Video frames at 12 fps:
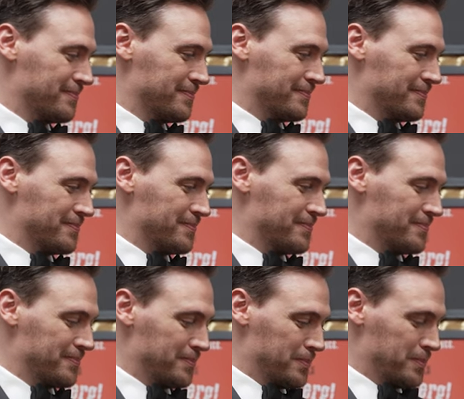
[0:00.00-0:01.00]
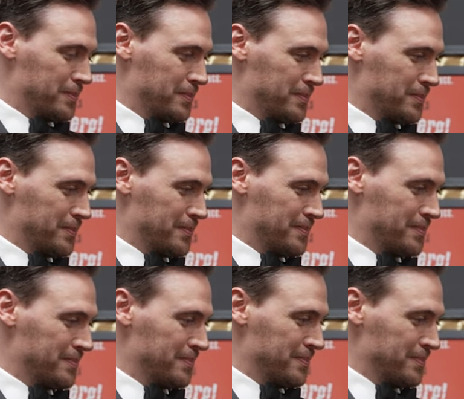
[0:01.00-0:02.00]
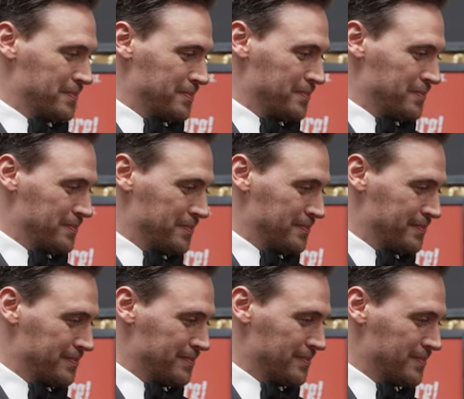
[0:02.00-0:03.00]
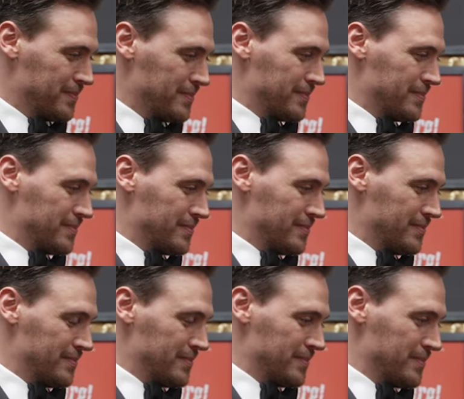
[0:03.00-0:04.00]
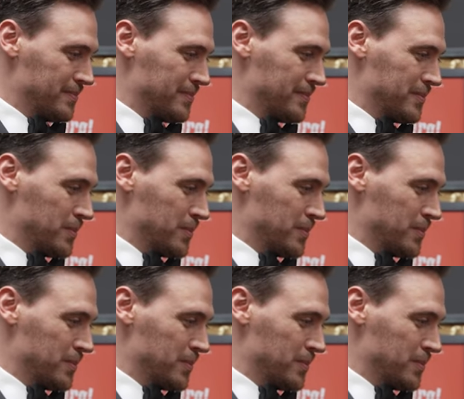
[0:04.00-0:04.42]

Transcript: This person isn't speaking.